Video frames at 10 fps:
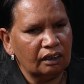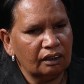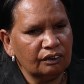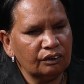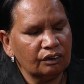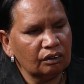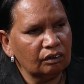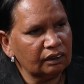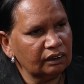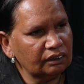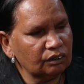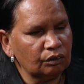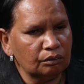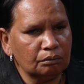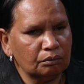And, you know, like, he's
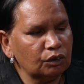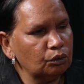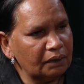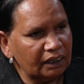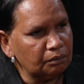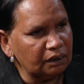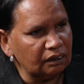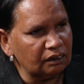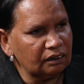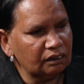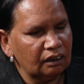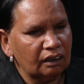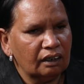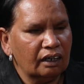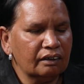got little babies.
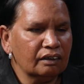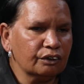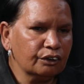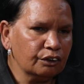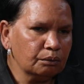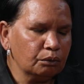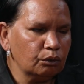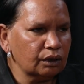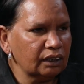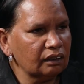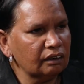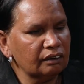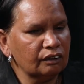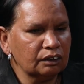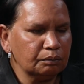And then I go to Port Hedland
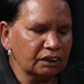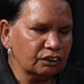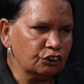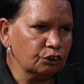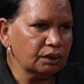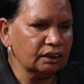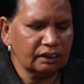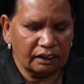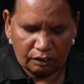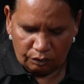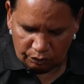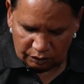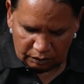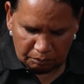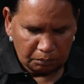and I speak to Joanne Taylor,
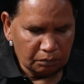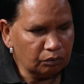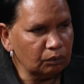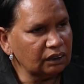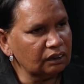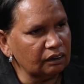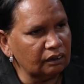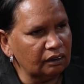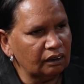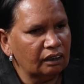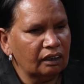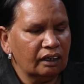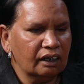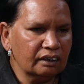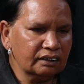who's the mum of Wesley,
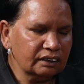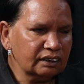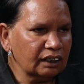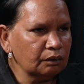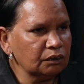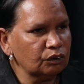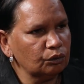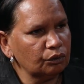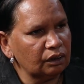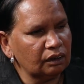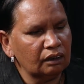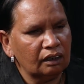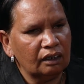and it's the same story.